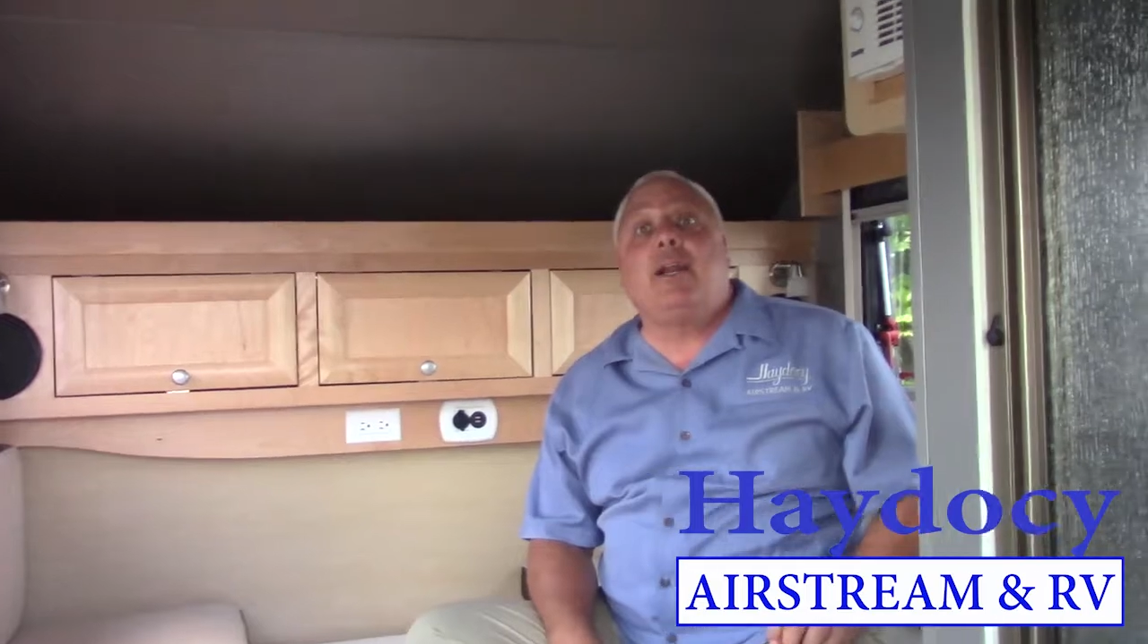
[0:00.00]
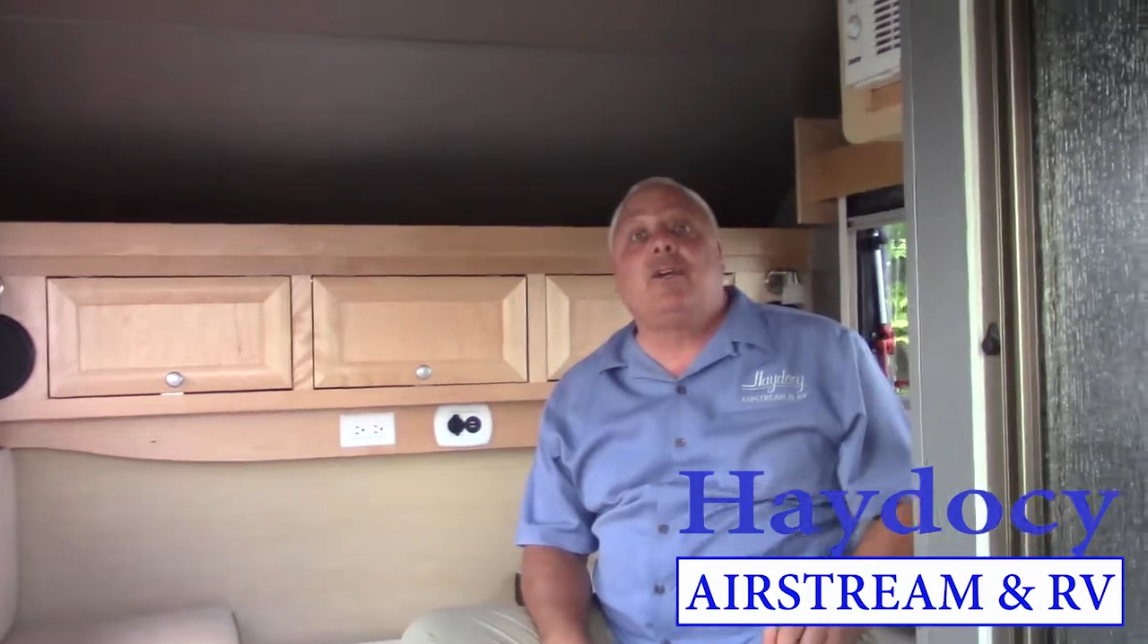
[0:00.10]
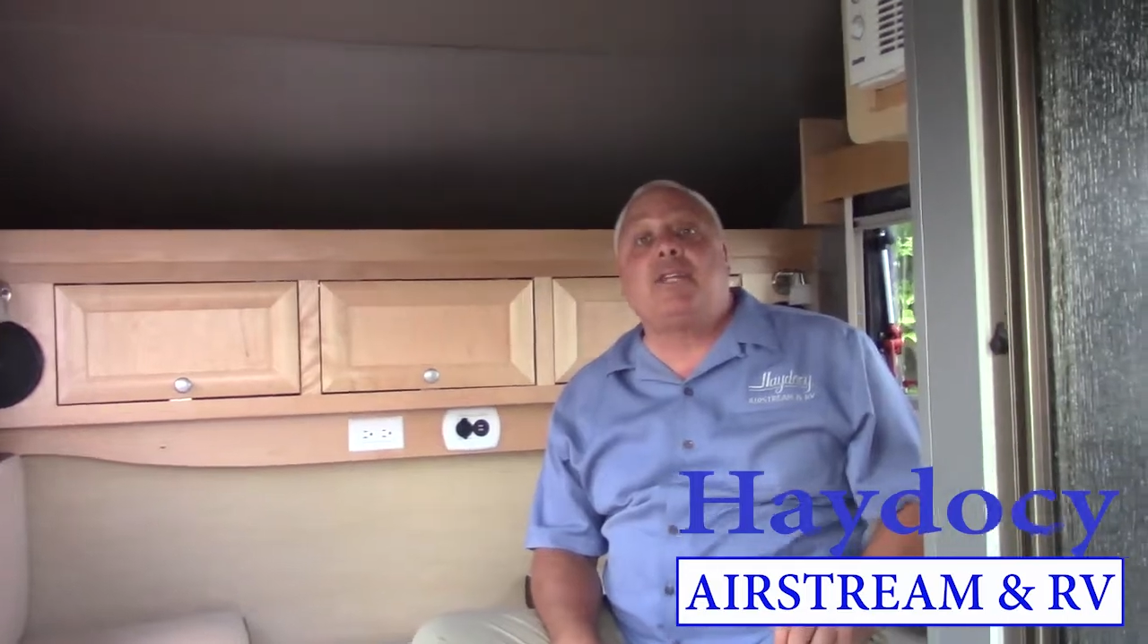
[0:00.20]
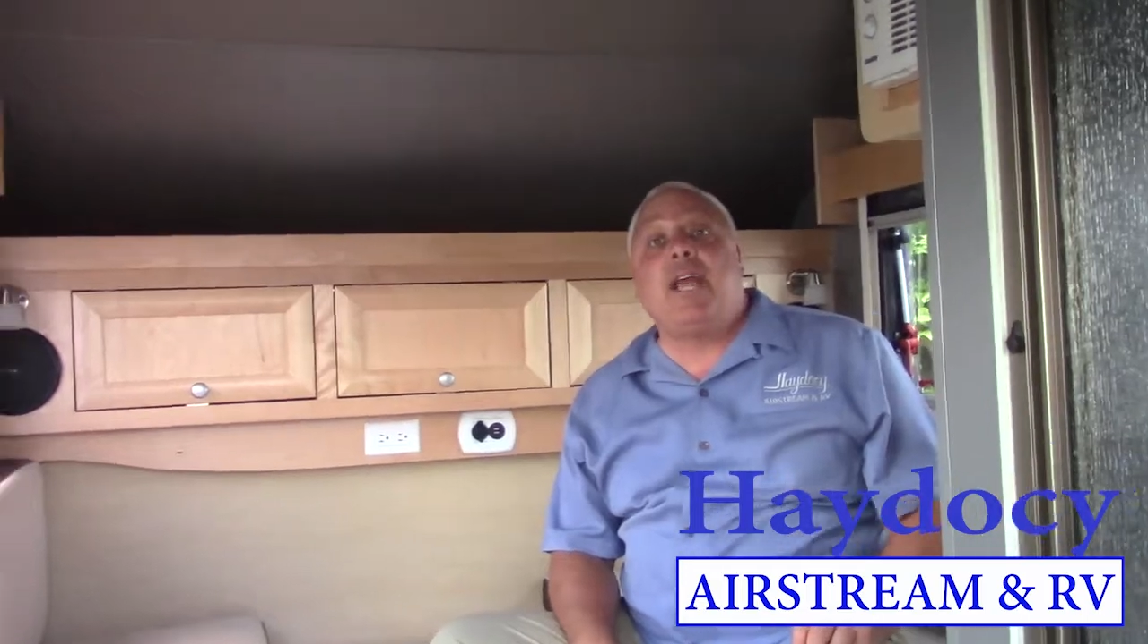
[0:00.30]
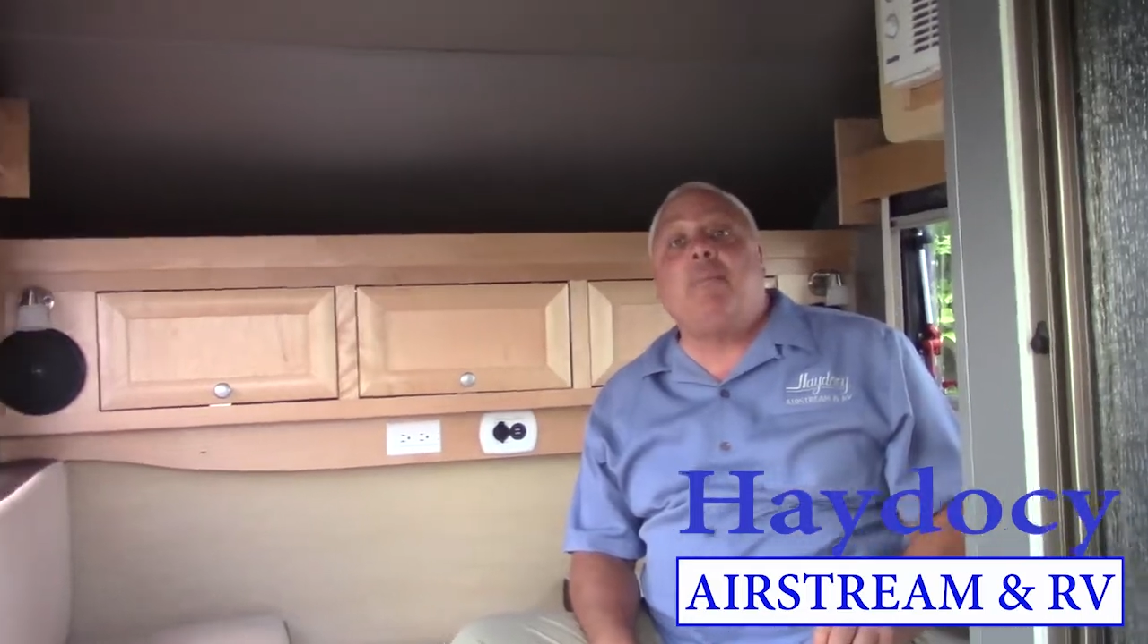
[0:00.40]

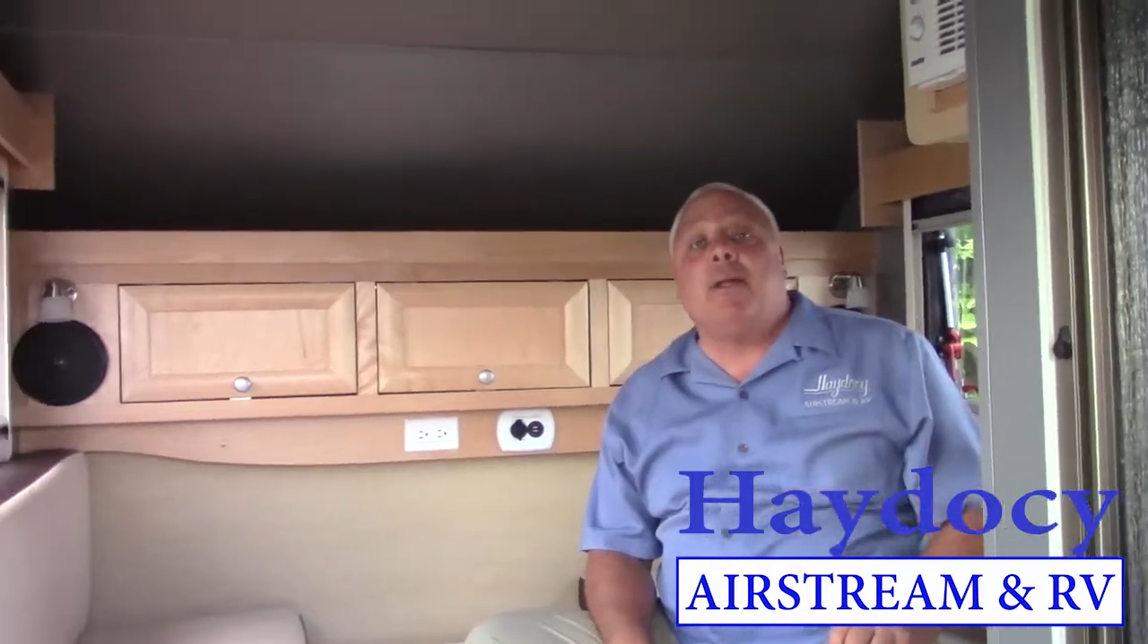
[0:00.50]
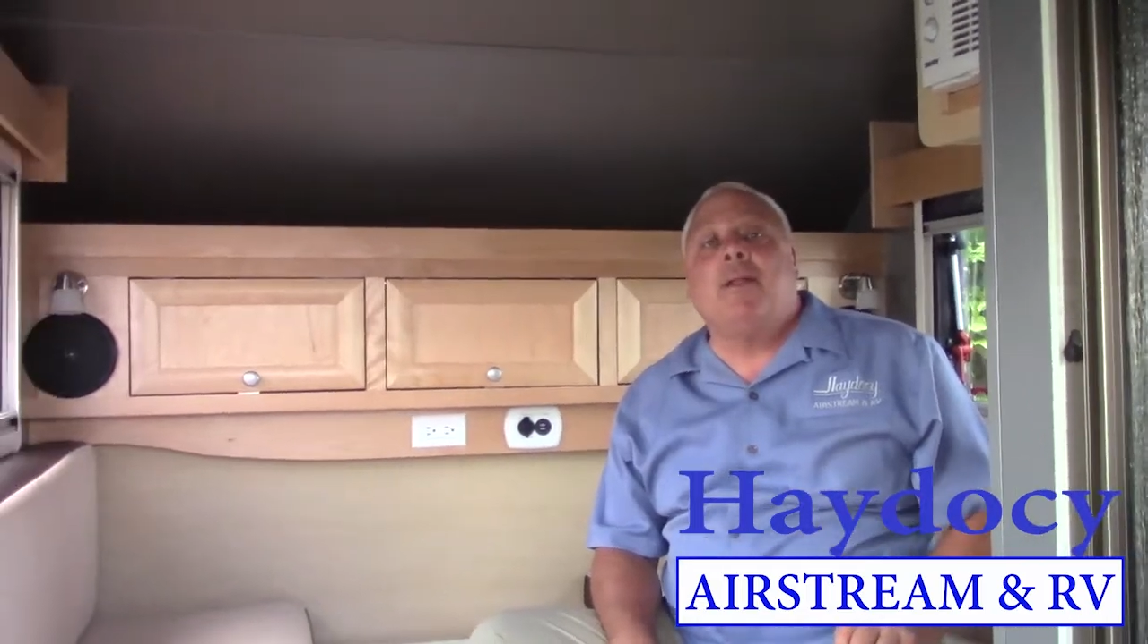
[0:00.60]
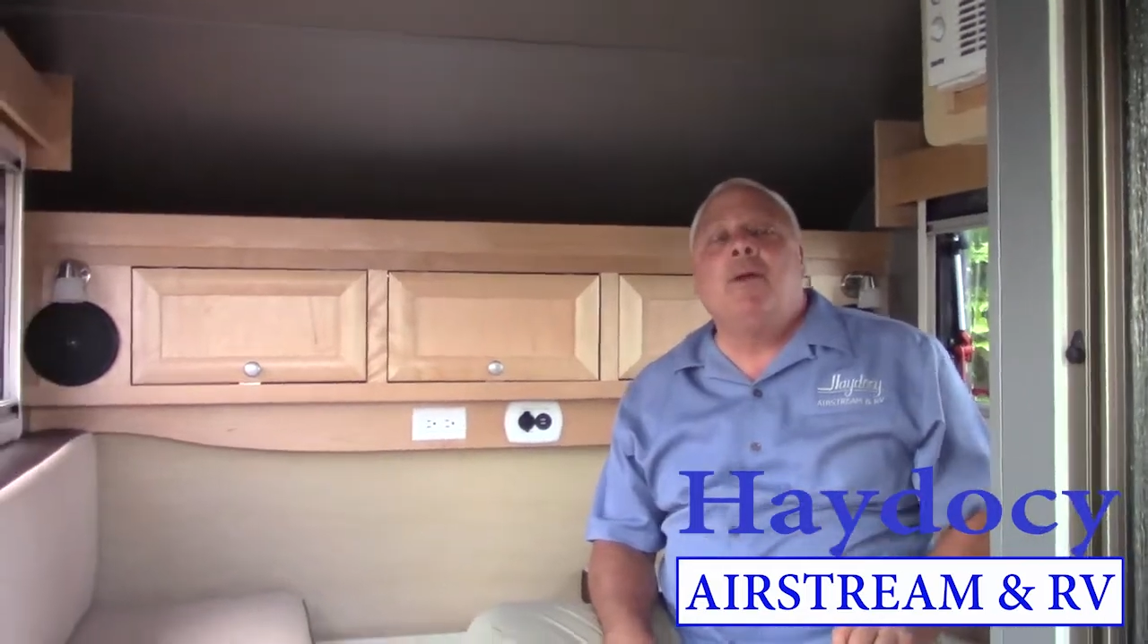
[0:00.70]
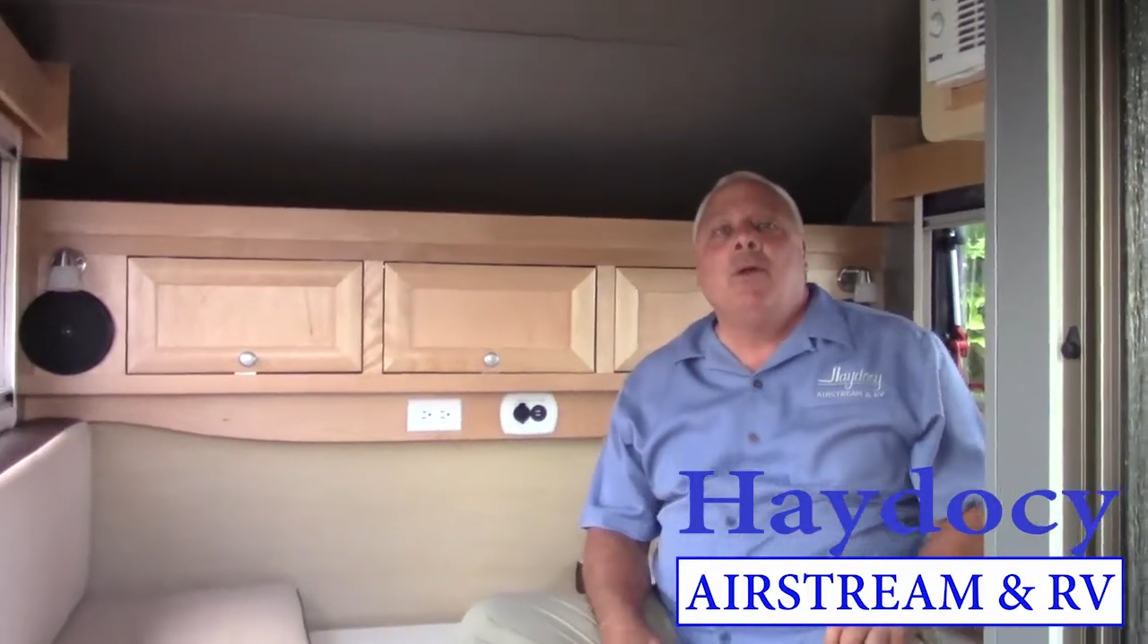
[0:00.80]
entertainment.